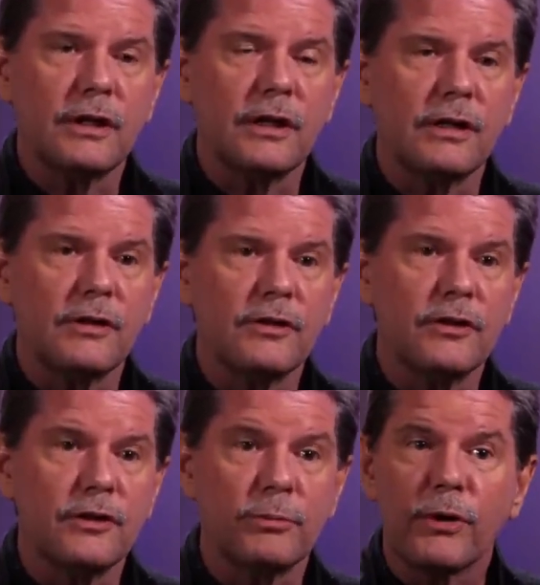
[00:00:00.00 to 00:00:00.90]
uh,
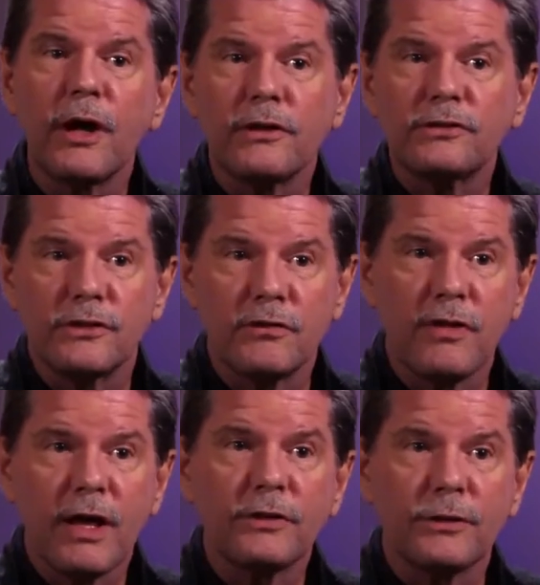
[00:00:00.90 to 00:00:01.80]
the, the, price and the
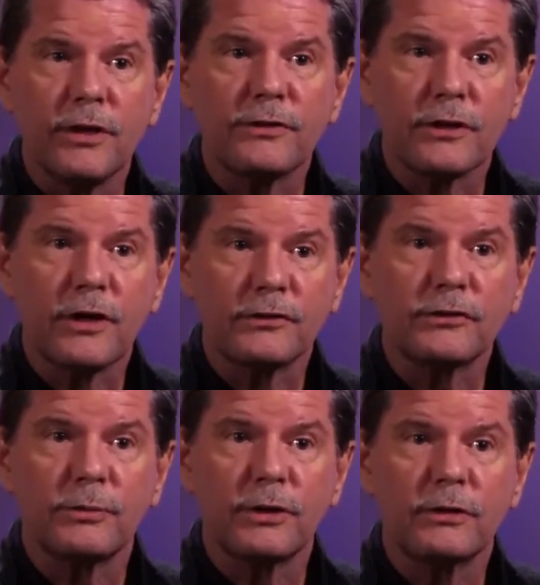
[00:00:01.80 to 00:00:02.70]
value that the
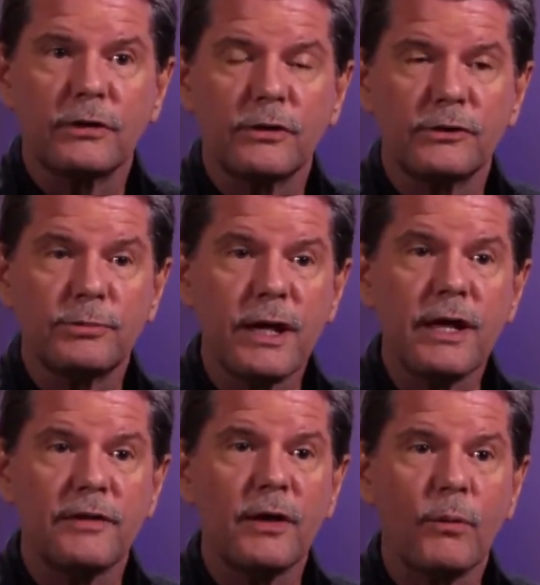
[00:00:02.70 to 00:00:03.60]
customer you know, is
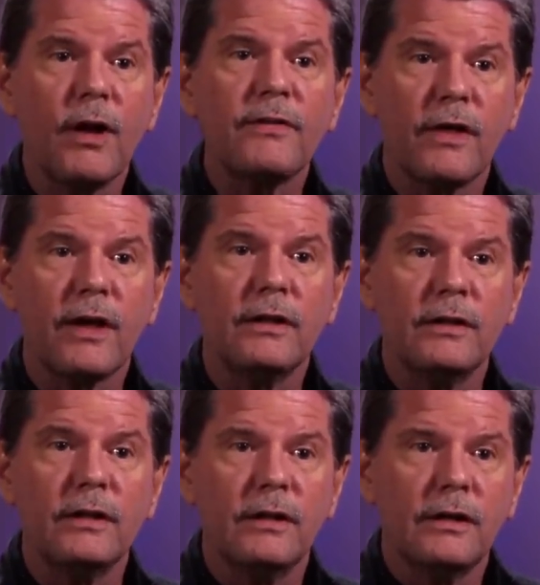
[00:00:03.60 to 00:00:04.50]
paying. They want that.
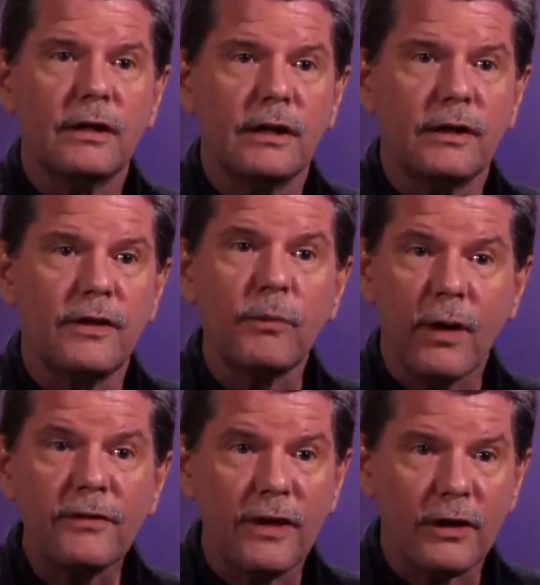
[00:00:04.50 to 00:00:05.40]
Uh, they
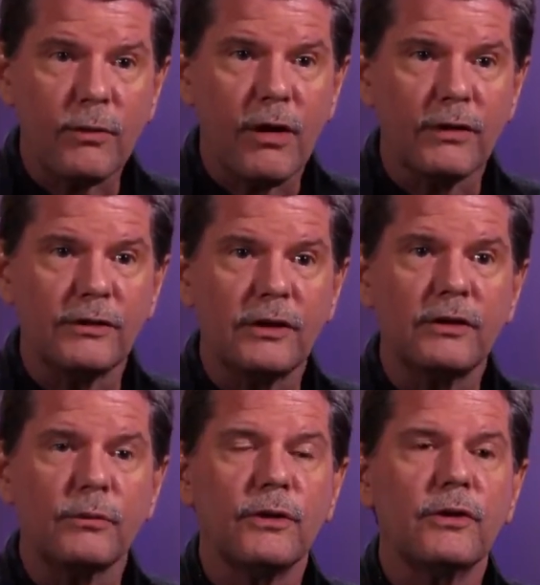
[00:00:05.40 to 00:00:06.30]
want that quality
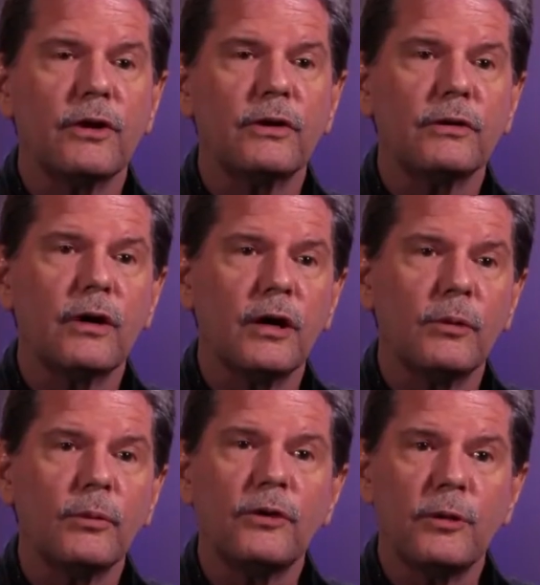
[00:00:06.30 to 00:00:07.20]
when they're,
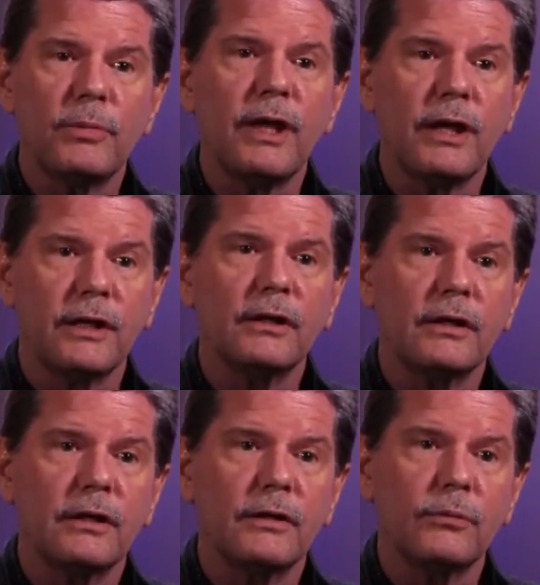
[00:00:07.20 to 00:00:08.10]
uh, when they're paying
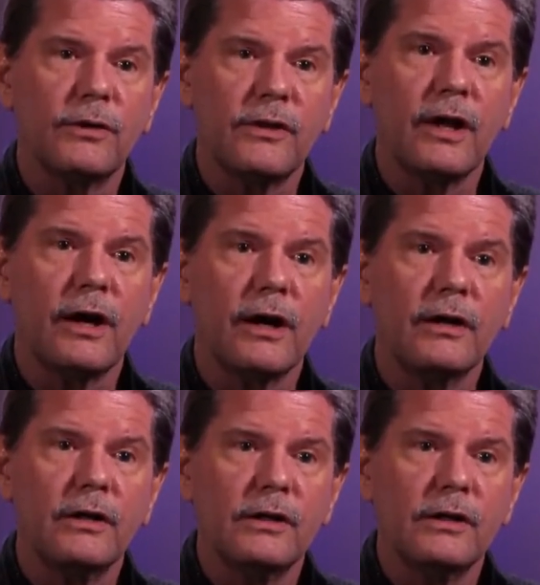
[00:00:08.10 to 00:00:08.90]
uh, what they are.